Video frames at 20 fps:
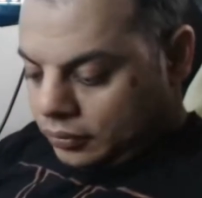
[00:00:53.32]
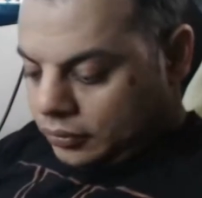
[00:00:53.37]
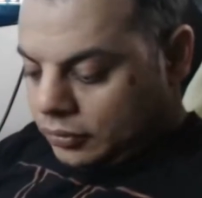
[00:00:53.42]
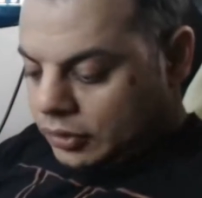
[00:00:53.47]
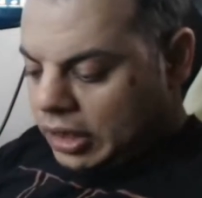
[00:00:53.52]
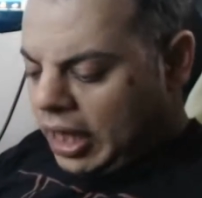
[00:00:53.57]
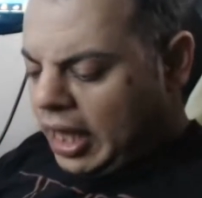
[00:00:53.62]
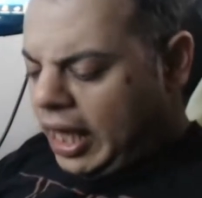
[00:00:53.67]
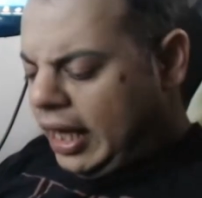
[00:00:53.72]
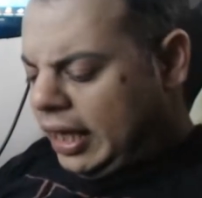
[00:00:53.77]

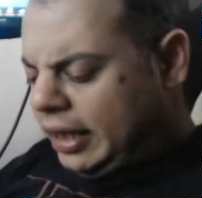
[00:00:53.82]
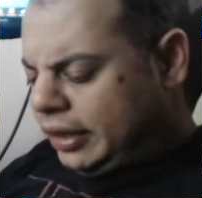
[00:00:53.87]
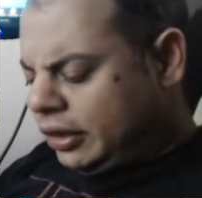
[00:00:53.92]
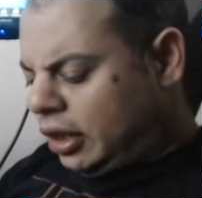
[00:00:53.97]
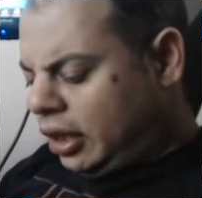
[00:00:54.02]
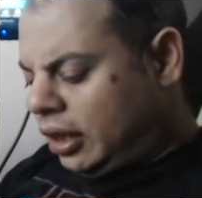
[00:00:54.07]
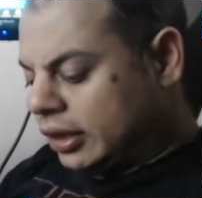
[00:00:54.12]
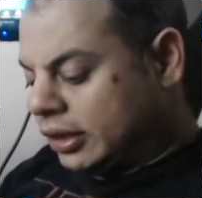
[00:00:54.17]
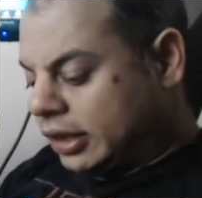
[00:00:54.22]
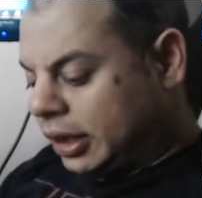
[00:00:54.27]
and
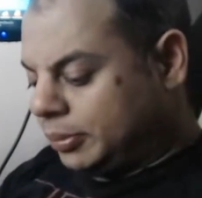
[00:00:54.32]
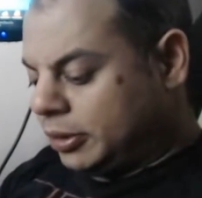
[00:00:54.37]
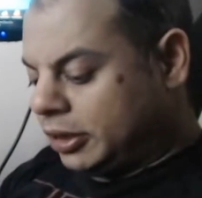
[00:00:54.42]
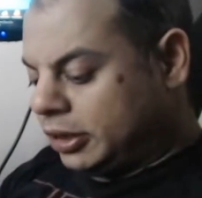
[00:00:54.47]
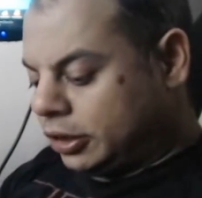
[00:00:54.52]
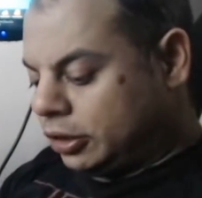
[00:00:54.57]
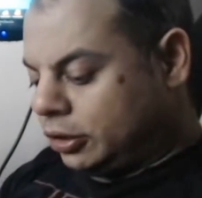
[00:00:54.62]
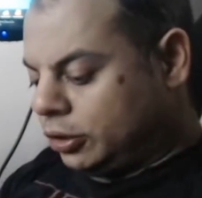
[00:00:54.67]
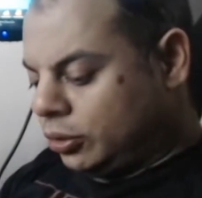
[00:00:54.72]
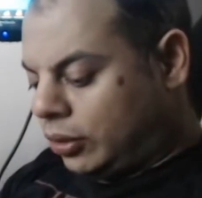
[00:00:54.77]
attempted
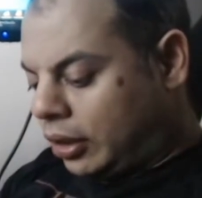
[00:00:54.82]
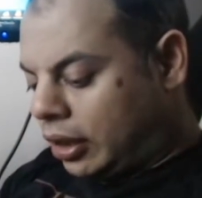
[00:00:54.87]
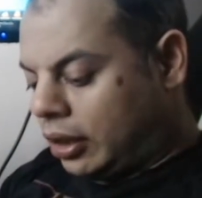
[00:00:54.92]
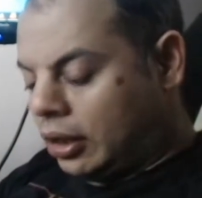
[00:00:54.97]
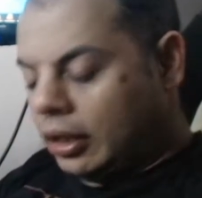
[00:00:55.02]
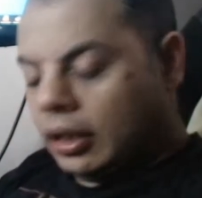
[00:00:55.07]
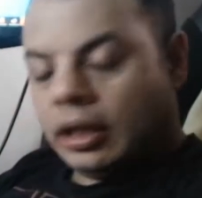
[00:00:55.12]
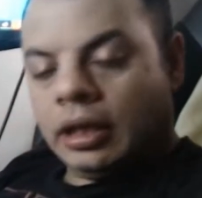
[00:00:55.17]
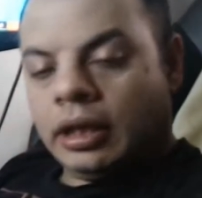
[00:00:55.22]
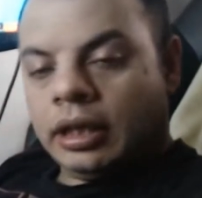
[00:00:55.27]
to
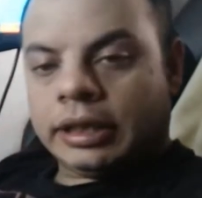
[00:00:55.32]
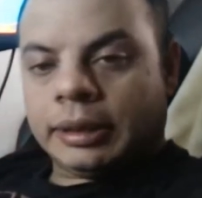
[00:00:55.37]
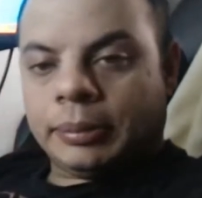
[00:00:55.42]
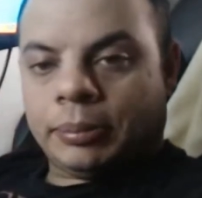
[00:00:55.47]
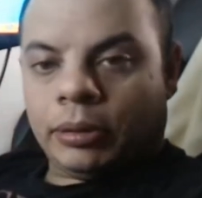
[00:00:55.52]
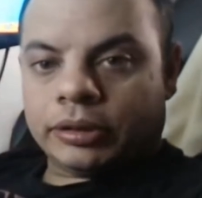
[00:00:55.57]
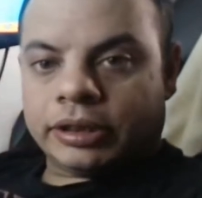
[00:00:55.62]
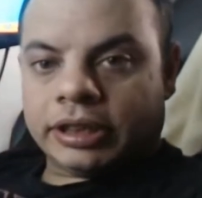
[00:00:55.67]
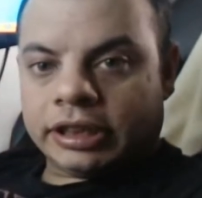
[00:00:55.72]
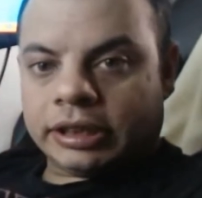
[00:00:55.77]

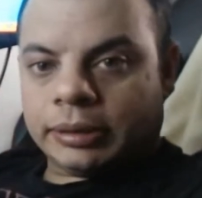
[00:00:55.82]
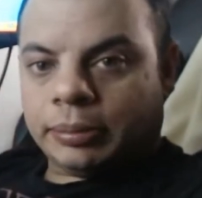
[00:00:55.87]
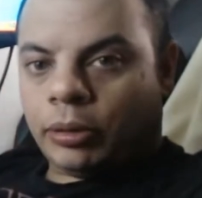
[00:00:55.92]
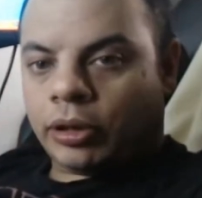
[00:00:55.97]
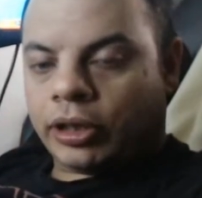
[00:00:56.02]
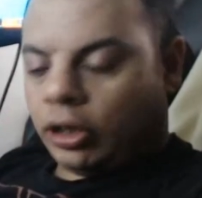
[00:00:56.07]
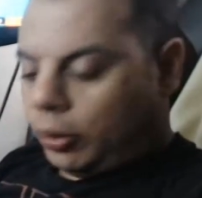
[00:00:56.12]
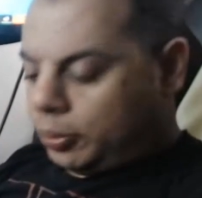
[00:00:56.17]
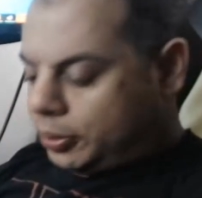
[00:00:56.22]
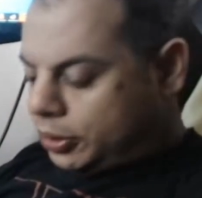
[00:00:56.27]
deposit into
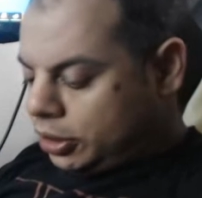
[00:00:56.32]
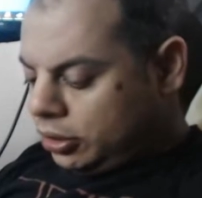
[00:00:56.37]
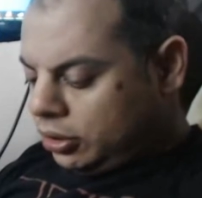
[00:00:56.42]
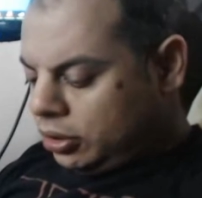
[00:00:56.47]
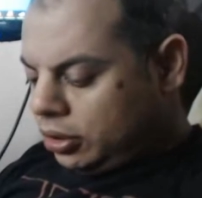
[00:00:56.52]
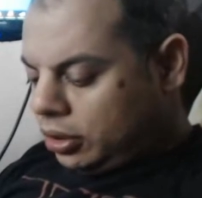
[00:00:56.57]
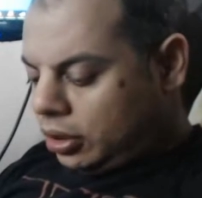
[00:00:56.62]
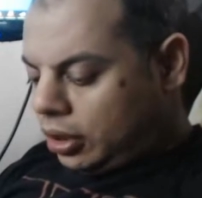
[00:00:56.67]
Pocket Option,